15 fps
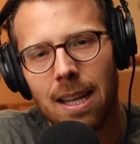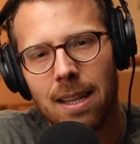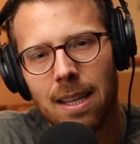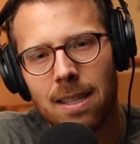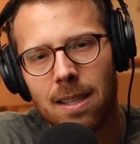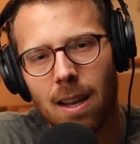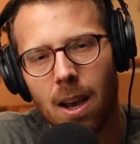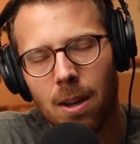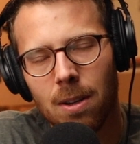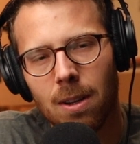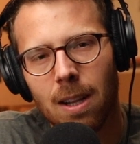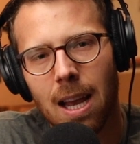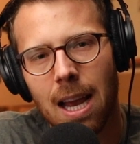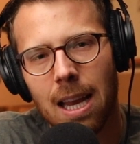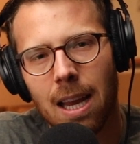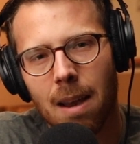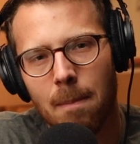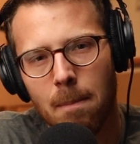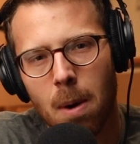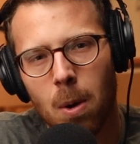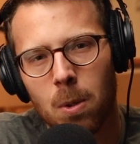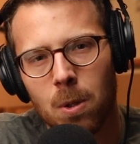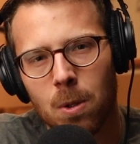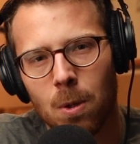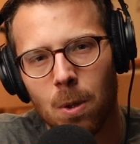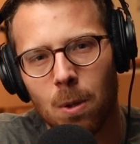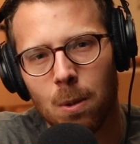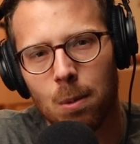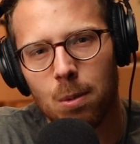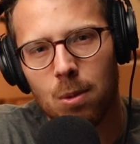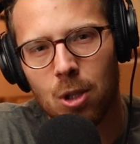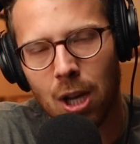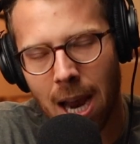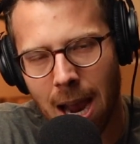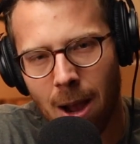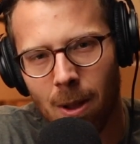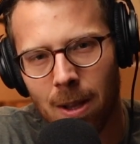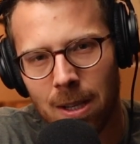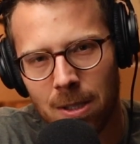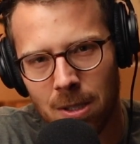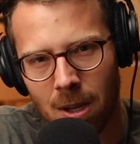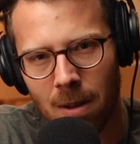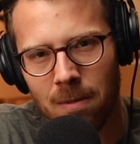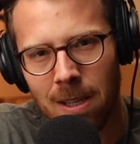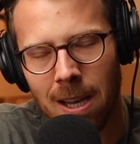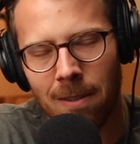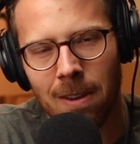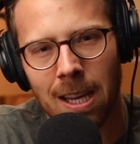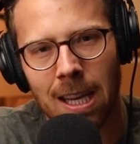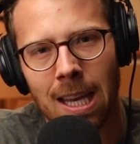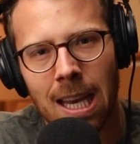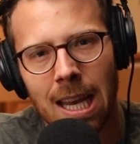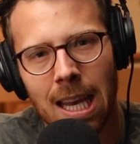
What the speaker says: this underlying emotional challenge of giving